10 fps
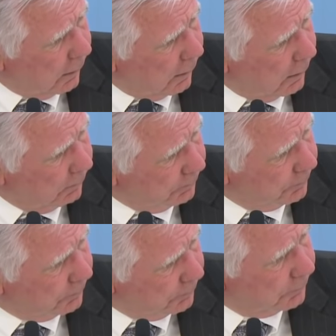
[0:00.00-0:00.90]

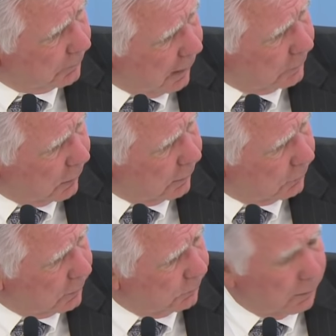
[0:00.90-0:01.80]
HI
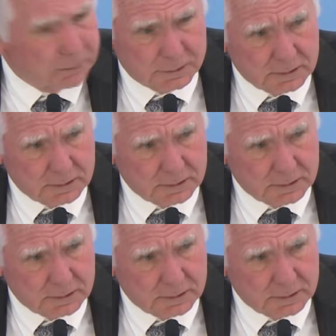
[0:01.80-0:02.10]
trust fund.